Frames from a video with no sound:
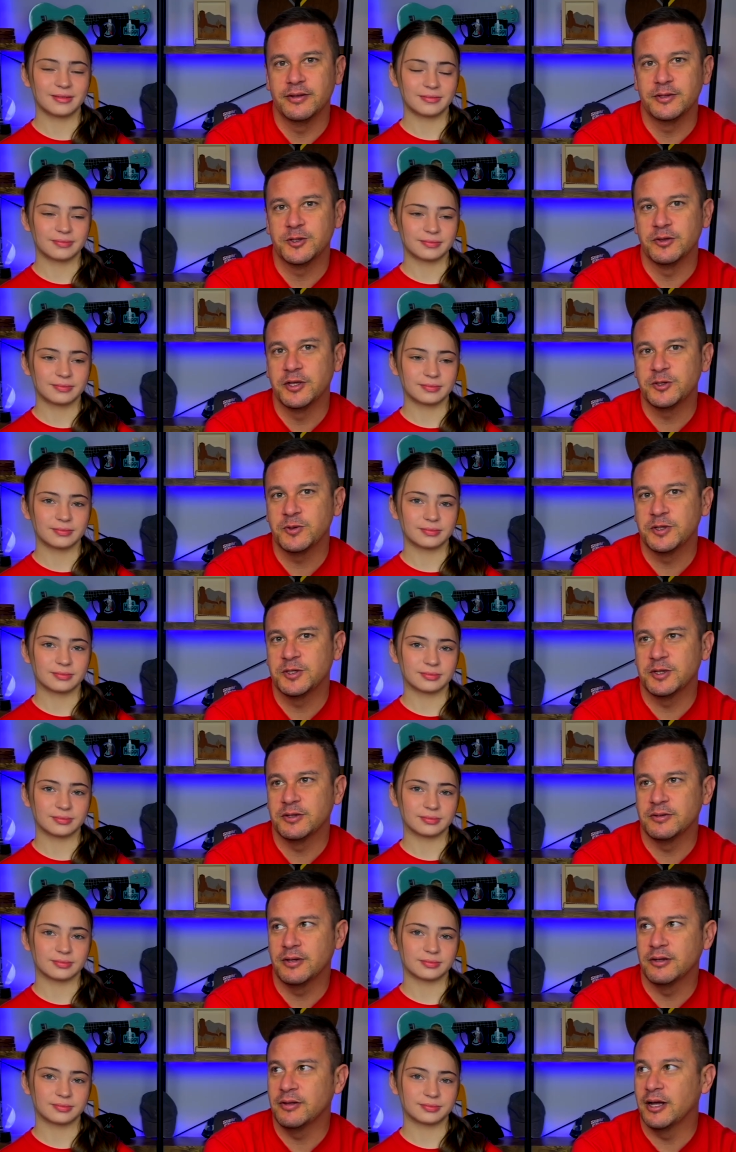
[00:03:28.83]
Speaker 1: So this was a,
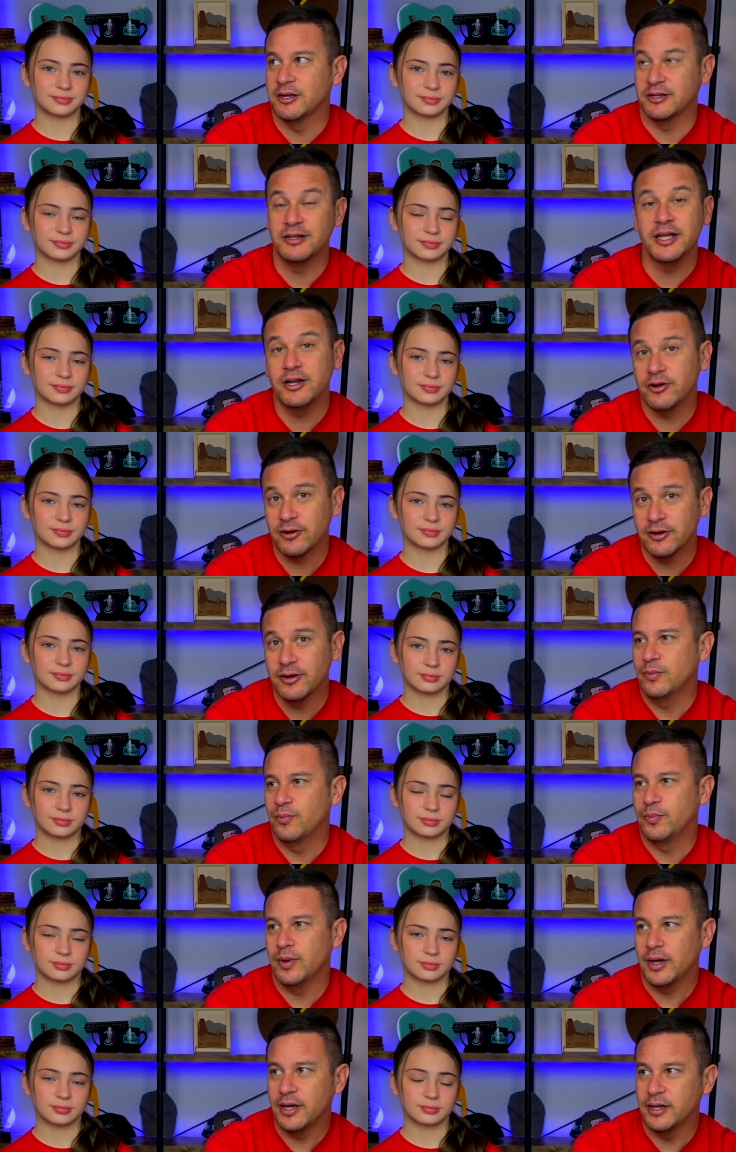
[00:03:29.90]
a lot cleaner,
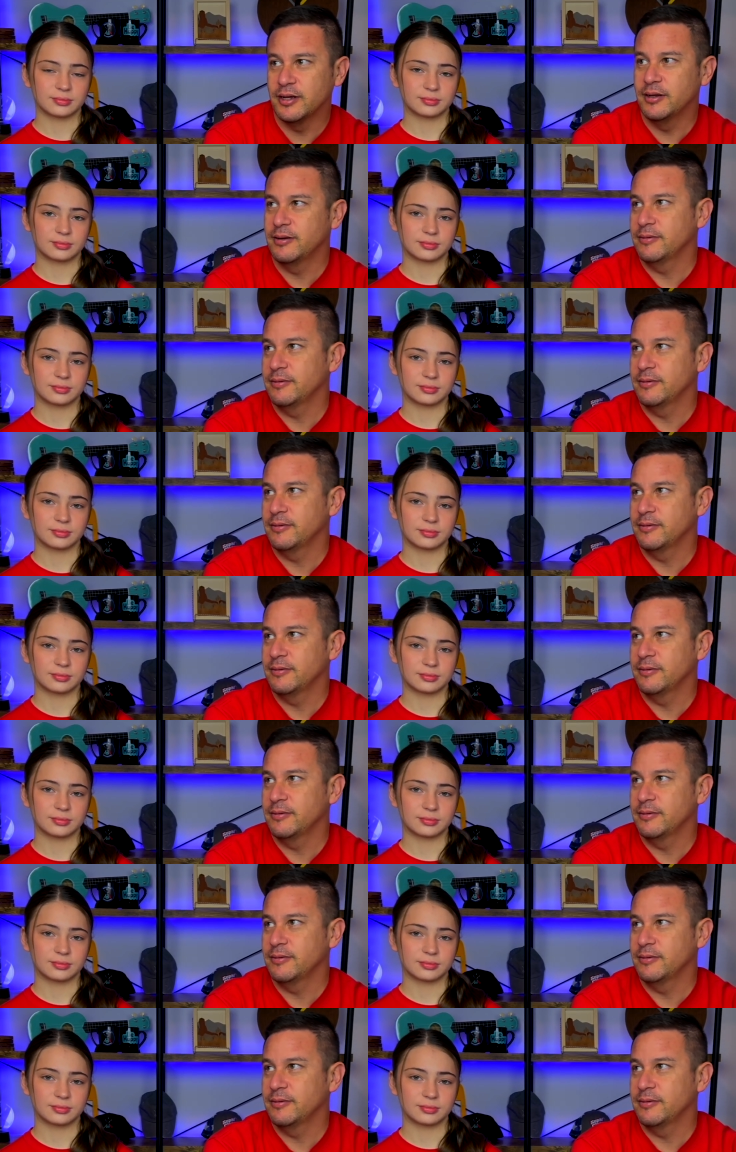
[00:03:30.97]
but